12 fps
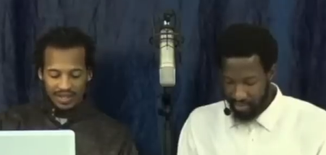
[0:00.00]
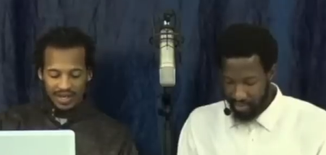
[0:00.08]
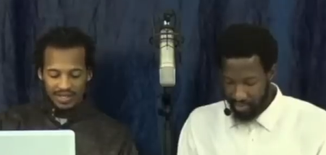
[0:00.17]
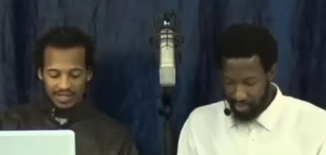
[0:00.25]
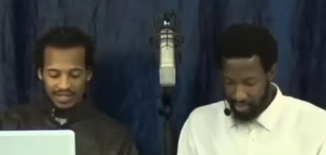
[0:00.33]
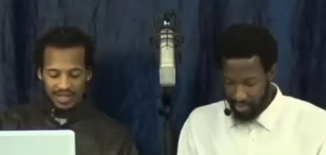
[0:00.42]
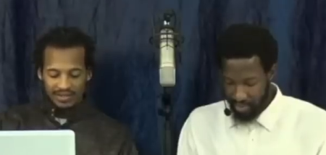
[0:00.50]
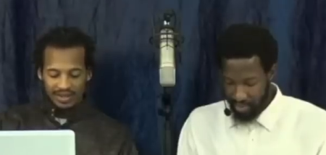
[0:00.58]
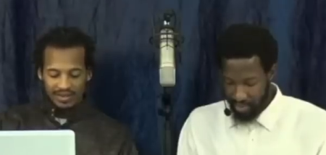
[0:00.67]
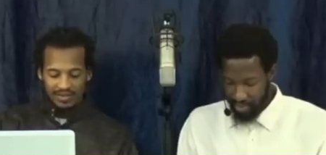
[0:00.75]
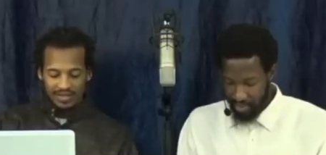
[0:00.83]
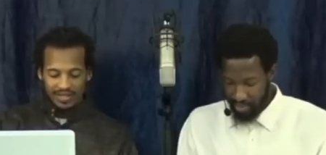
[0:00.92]
Speaker 1: as thou
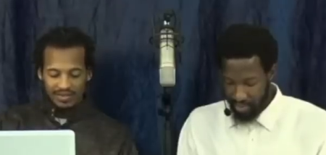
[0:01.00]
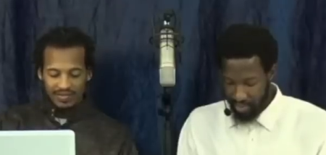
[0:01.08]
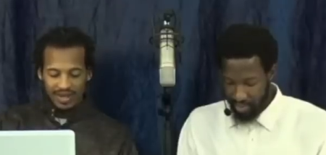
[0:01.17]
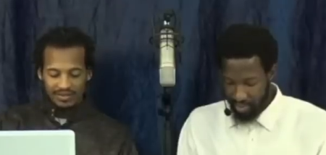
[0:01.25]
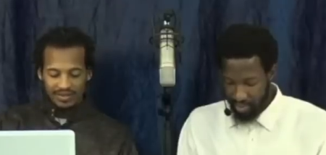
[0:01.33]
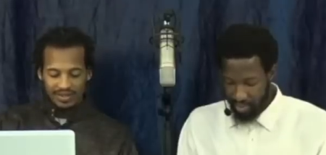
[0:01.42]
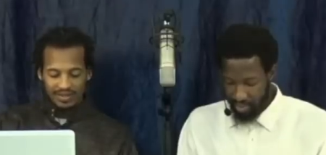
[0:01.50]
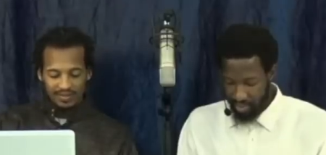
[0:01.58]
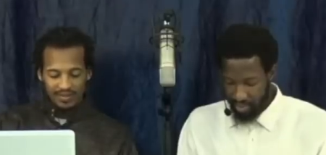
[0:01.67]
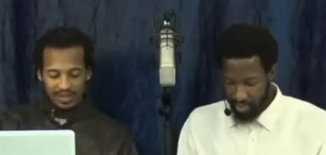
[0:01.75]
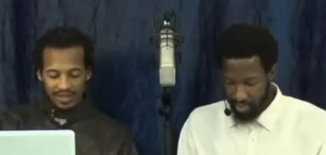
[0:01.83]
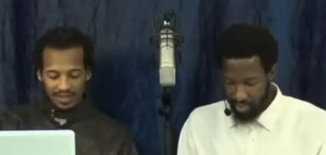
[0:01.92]
sawest these mountains to
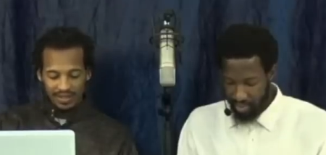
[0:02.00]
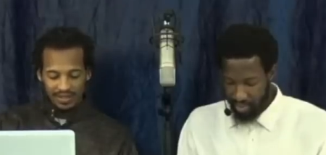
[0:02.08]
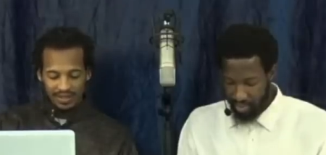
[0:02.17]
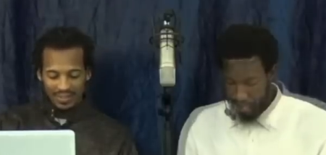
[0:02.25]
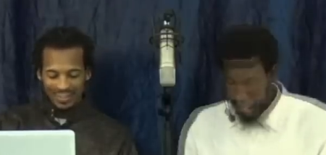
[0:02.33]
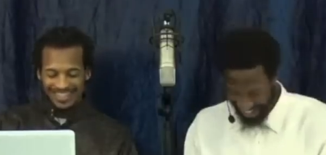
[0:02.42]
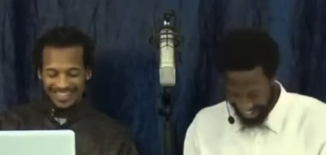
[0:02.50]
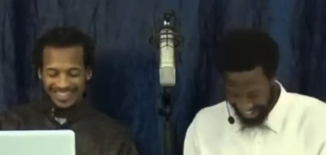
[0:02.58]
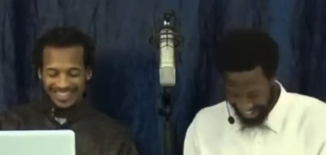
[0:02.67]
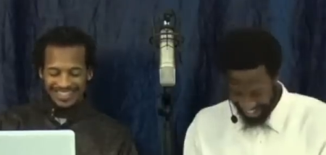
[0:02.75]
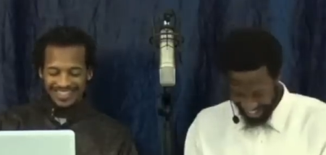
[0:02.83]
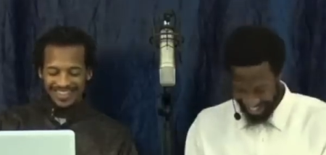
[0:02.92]
be,
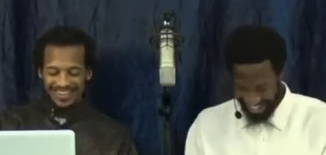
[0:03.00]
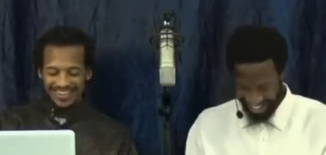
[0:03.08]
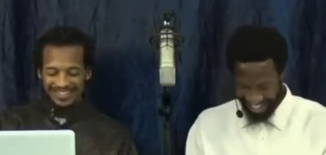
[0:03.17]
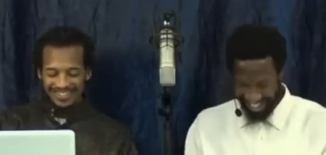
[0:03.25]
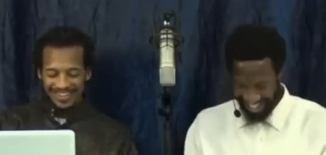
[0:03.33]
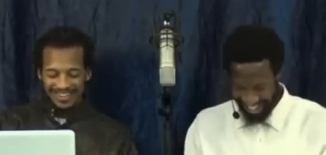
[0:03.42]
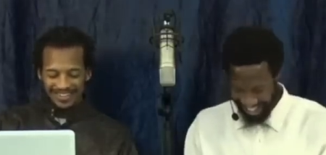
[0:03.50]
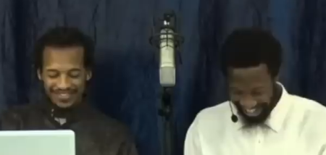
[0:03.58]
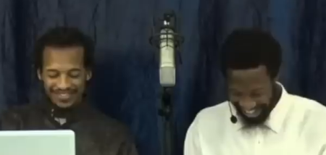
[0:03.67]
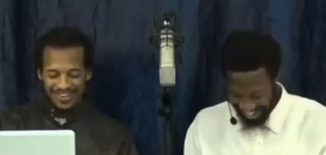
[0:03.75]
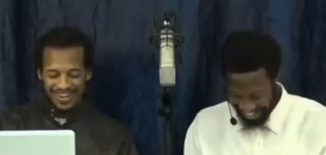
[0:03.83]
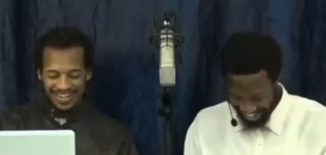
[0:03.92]
such also are the
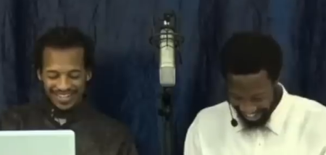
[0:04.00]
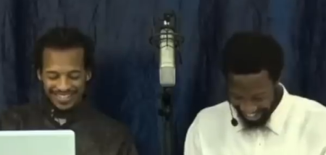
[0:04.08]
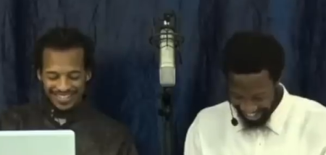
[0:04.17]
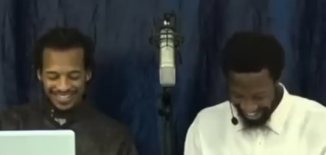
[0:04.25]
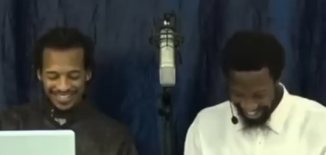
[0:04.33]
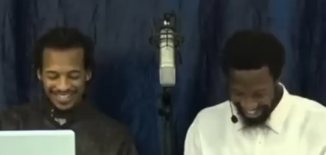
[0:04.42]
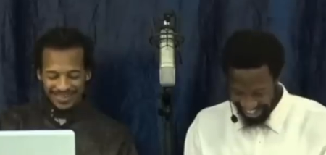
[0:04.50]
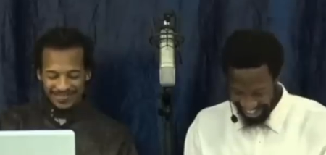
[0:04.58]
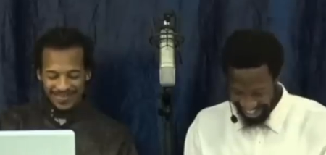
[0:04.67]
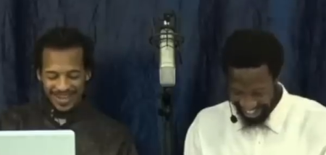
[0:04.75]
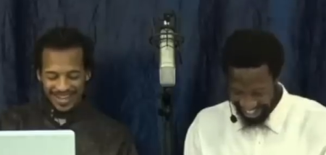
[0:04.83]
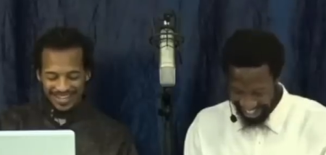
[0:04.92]
varieties in the
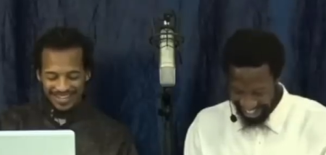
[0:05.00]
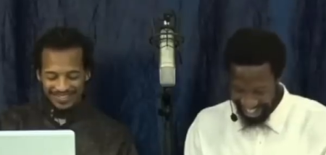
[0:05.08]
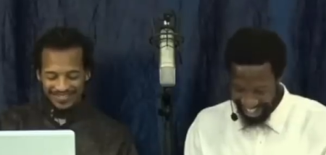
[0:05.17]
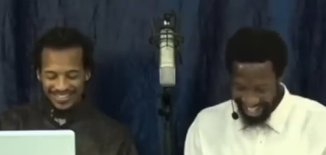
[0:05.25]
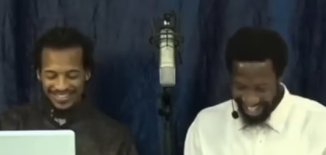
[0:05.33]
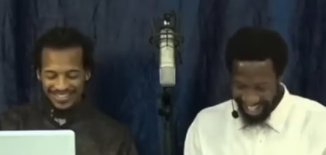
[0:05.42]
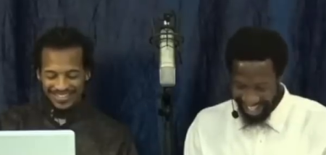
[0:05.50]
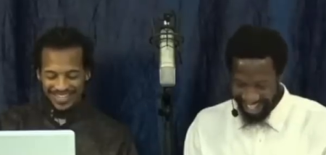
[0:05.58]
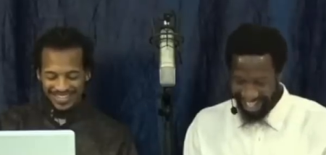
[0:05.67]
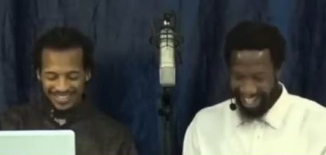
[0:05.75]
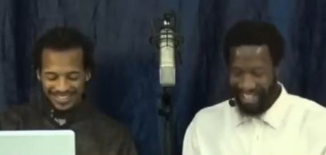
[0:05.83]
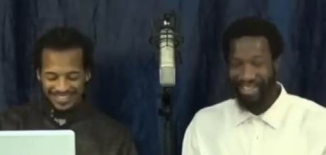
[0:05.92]
mind of these
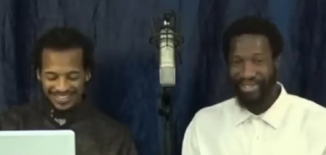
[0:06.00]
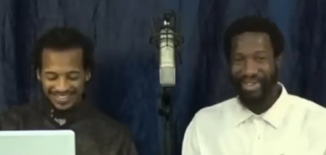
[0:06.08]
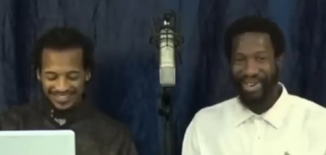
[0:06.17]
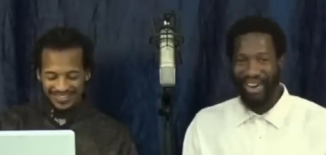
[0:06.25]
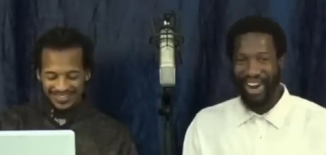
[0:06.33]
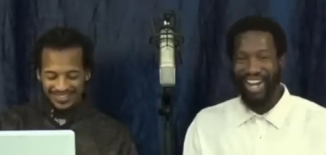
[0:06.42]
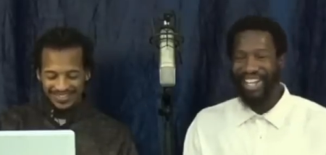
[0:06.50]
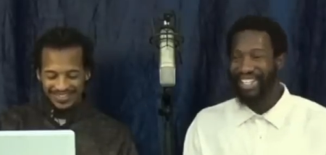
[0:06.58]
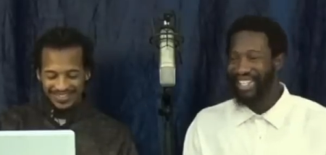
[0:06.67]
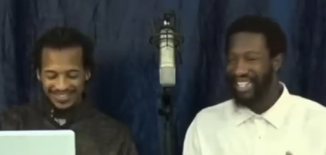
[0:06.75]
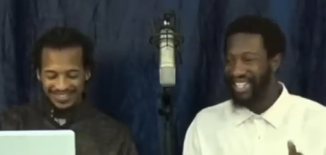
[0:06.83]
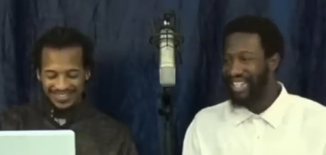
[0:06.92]
nations.
Speaker 2: The
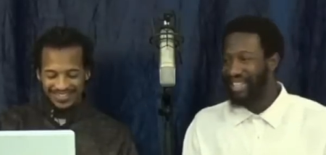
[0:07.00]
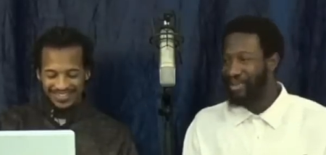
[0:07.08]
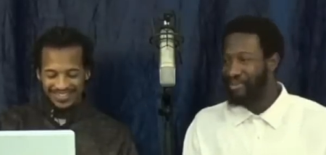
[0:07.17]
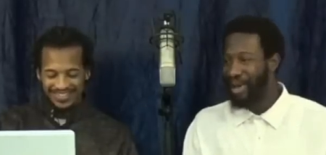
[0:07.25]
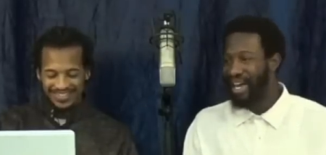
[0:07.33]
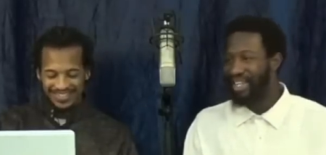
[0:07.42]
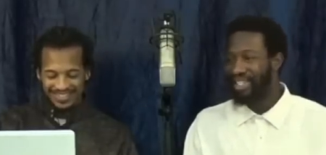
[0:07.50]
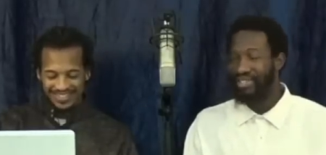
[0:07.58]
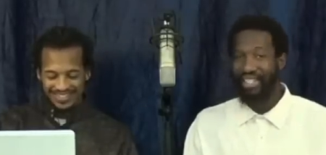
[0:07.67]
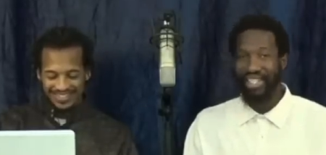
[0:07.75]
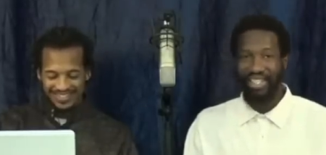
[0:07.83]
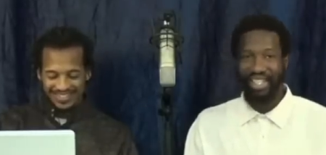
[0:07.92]
varieties and the minds
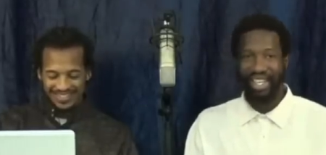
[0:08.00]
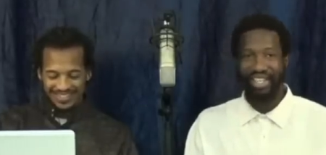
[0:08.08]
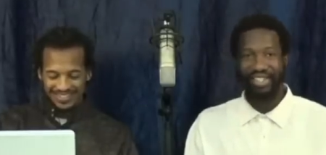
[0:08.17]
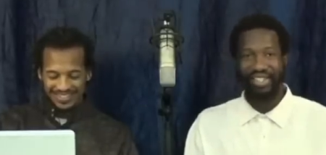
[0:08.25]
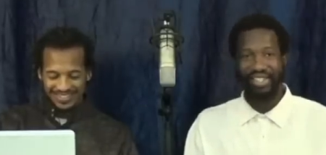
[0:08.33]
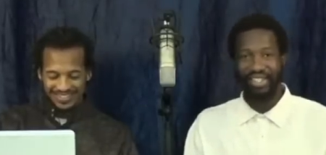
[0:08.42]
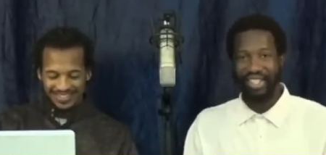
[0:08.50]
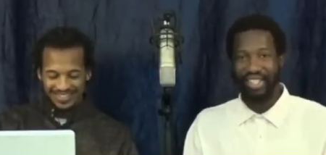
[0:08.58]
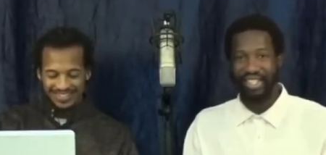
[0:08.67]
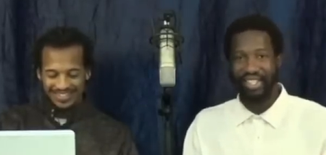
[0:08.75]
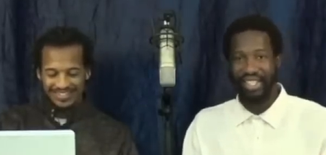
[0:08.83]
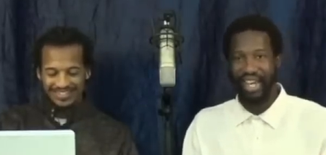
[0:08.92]
of these nations. So
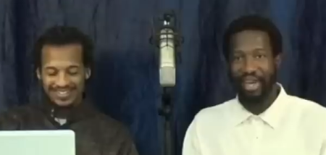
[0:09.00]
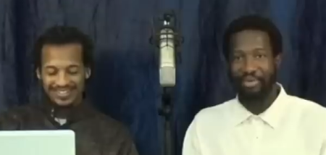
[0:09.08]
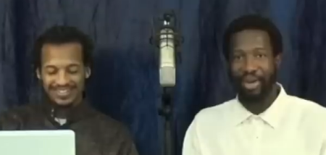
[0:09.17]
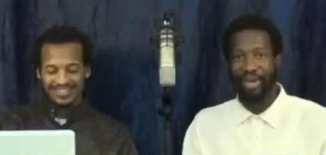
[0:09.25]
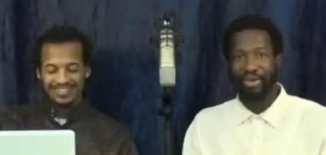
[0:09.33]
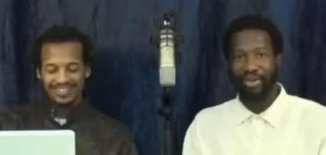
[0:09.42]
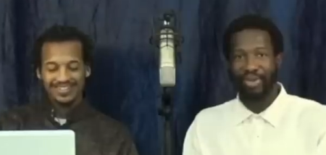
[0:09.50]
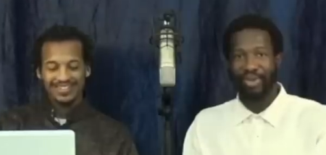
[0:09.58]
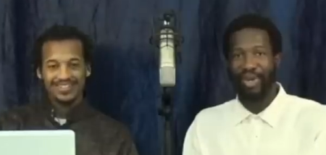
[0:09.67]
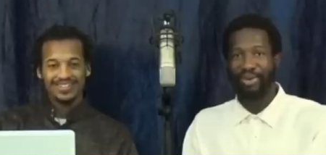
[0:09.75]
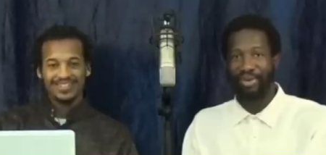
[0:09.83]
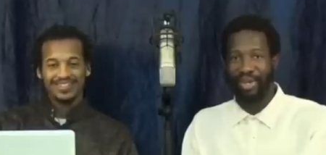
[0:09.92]
this is not about the
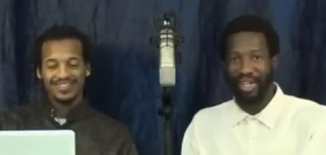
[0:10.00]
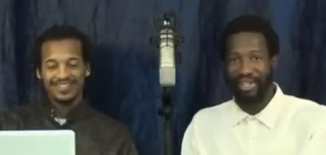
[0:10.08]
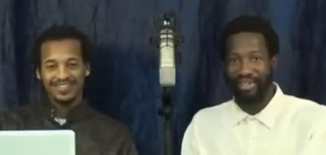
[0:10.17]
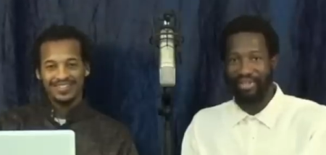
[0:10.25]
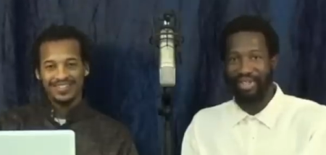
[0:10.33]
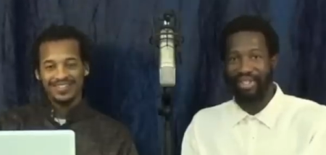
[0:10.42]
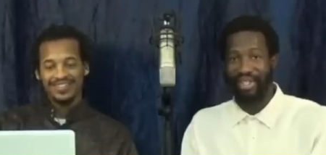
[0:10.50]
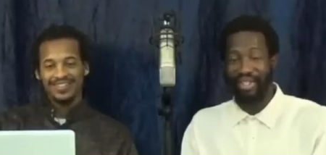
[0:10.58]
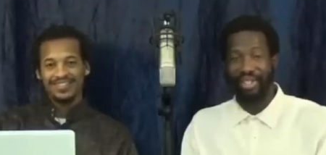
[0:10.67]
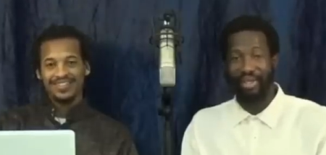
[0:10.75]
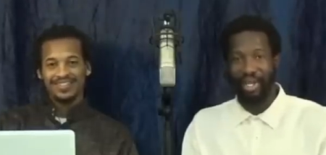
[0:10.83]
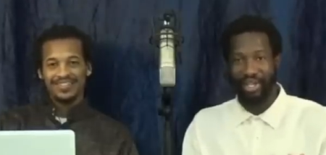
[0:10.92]
twelve tribes of Israel. This
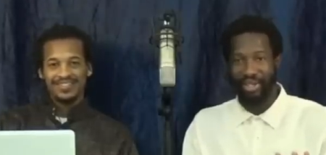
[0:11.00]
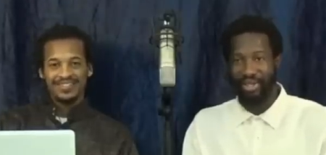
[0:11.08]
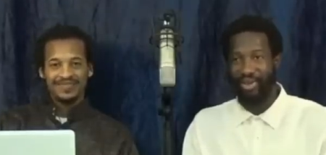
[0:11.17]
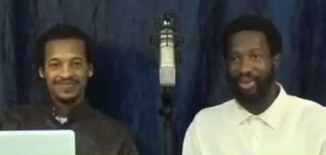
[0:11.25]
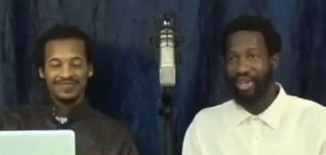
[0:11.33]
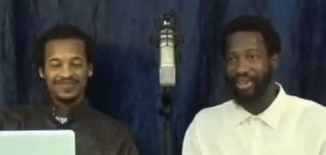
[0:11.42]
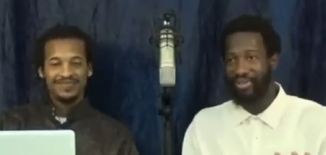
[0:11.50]
is about the twelve